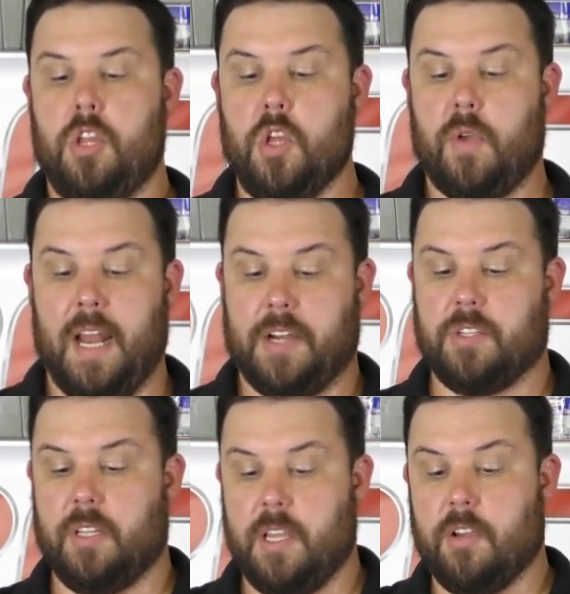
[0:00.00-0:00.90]
You can
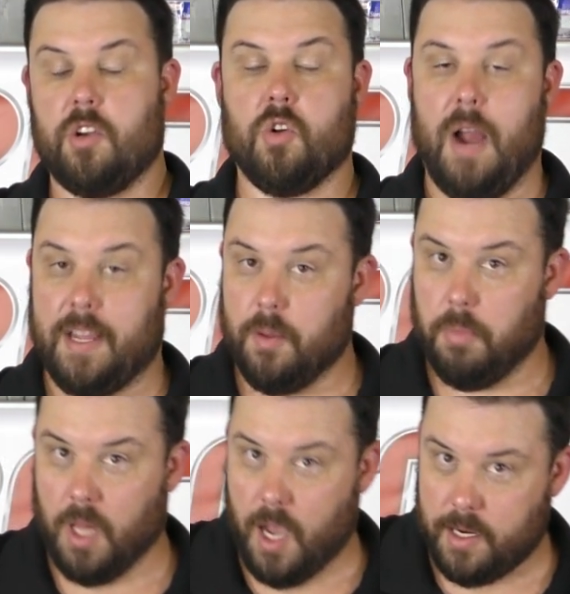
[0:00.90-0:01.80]
actually crack the
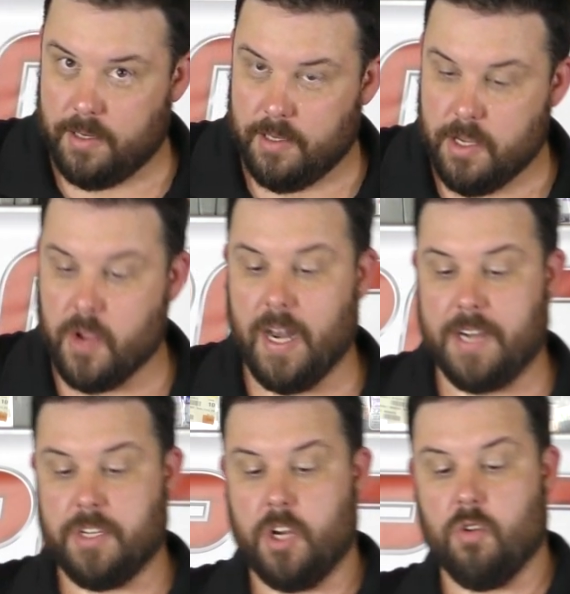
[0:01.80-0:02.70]
block. You can
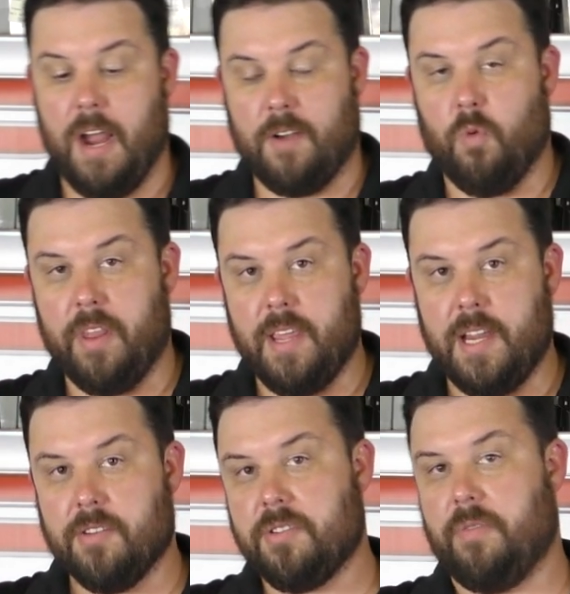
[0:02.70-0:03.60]
actually crack one of the
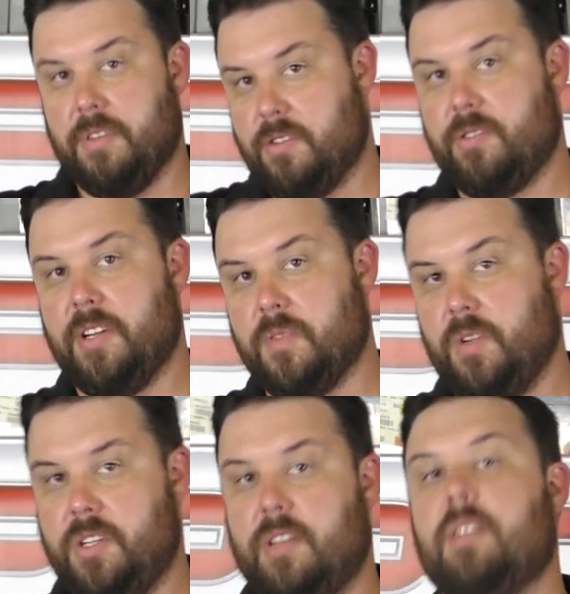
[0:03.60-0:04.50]
ears off this
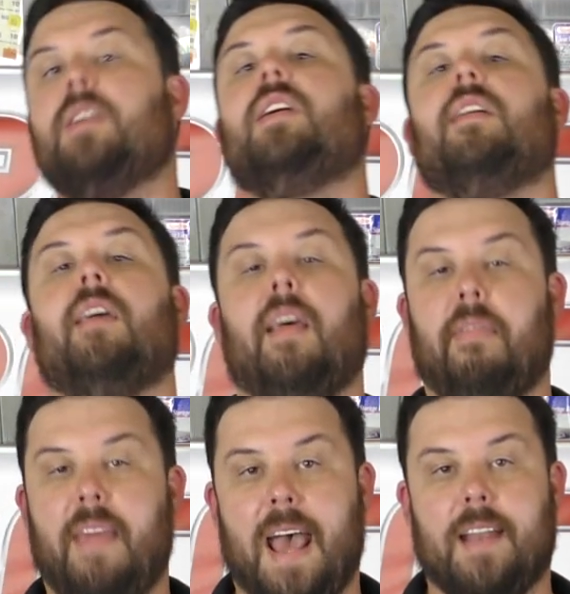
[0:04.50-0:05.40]
transmission
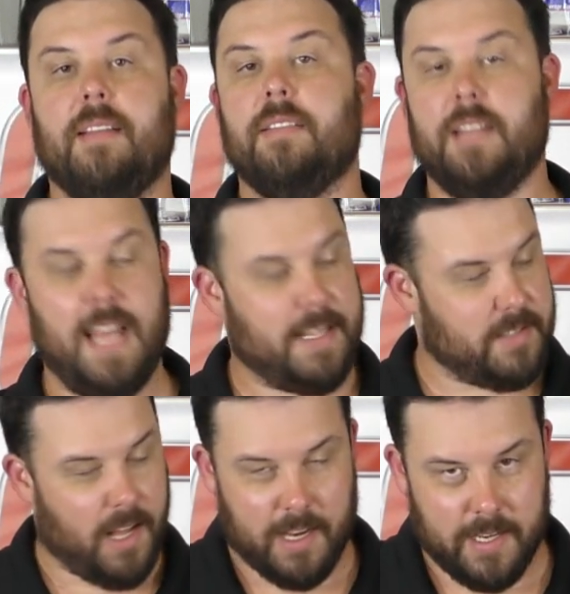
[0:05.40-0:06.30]
and that that's
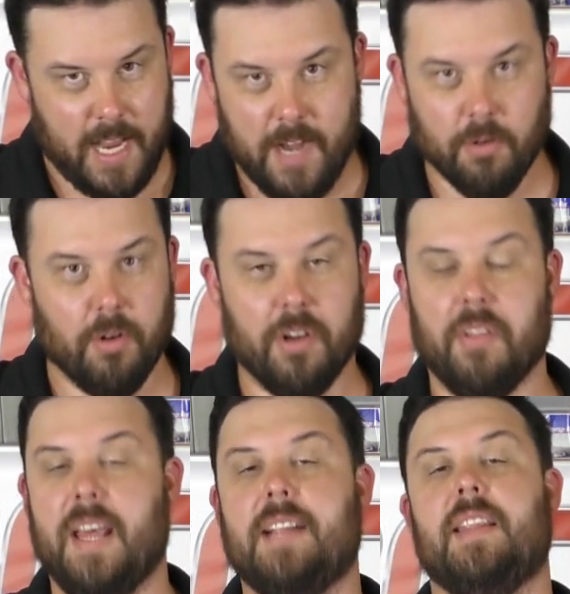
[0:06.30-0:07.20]
not a day ruiner.
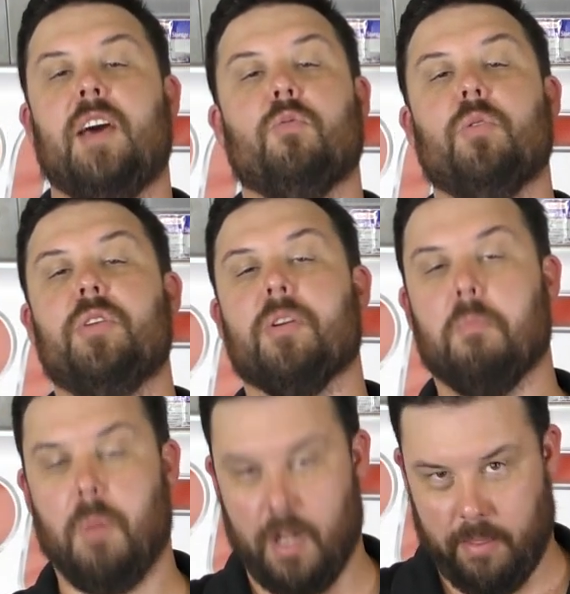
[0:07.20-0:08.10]
That, that'll ruin your
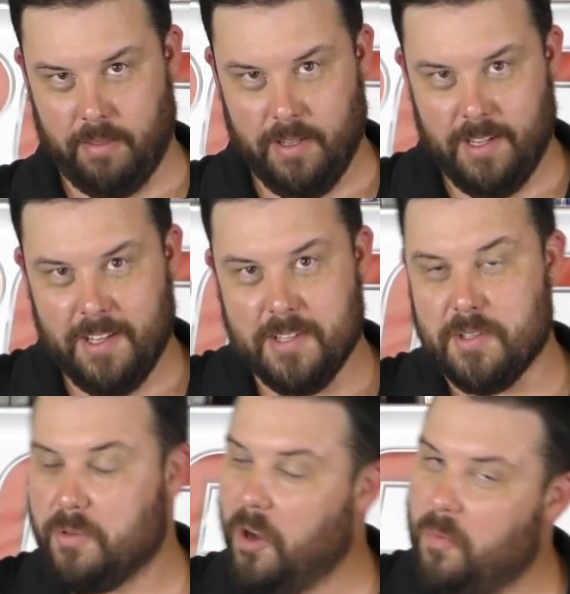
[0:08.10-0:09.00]
month.
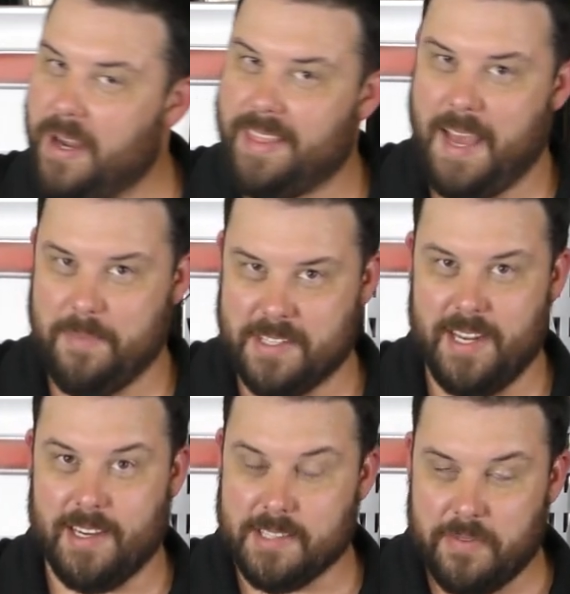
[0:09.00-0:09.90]
So don't make that
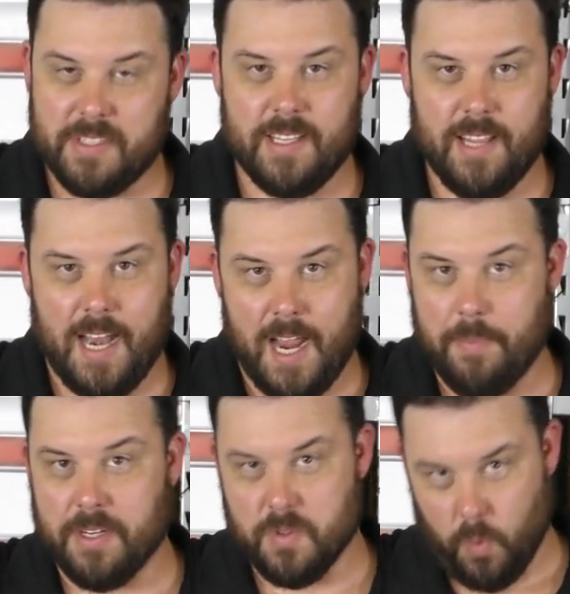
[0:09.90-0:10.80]
mistake because I've seen that
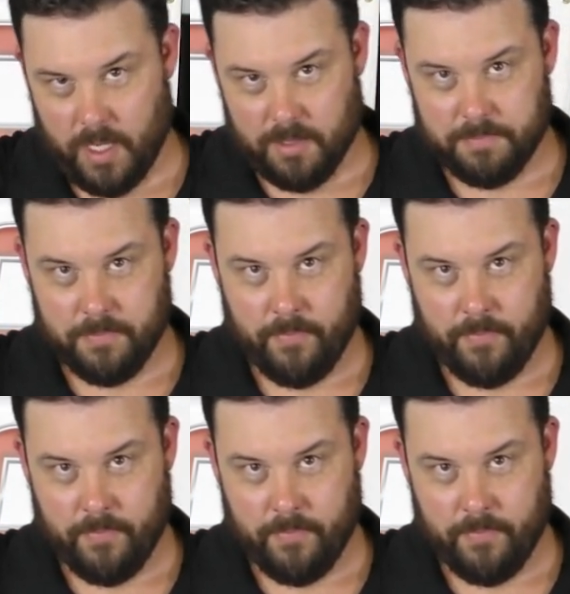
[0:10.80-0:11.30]
happen as well.